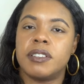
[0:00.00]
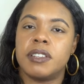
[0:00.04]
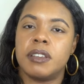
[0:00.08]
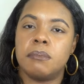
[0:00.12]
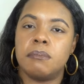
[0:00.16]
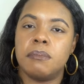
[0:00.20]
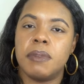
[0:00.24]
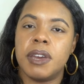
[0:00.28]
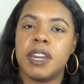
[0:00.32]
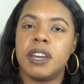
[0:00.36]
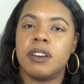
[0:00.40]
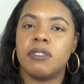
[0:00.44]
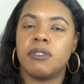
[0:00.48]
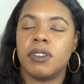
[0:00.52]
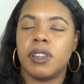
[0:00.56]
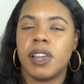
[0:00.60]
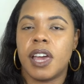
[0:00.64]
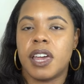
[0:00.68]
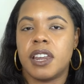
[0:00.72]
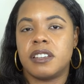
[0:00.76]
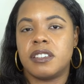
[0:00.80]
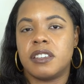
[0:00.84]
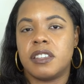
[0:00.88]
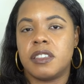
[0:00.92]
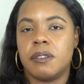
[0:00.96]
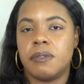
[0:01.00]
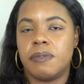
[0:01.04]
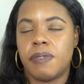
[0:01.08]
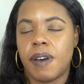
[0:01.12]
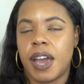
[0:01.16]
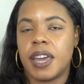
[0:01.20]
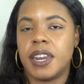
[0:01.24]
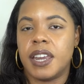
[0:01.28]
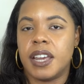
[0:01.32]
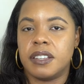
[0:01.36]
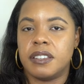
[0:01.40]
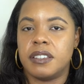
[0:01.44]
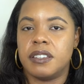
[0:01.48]
submitted related to the
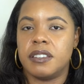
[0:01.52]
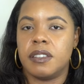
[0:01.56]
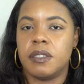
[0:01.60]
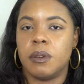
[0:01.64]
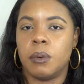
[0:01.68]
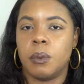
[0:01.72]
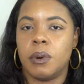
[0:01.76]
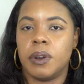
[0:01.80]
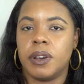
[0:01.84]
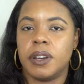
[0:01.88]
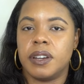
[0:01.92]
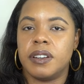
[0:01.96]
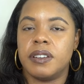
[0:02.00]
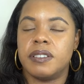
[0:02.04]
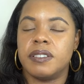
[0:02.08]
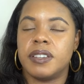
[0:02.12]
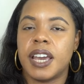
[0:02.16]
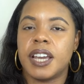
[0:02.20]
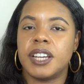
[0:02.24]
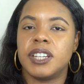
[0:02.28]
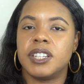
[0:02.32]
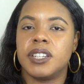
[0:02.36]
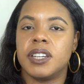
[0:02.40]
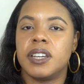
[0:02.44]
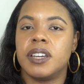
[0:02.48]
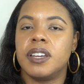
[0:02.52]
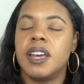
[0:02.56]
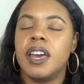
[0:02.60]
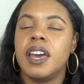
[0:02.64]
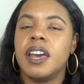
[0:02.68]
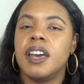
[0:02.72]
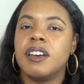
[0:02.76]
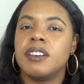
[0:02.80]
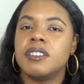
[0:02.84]
finances of the organization.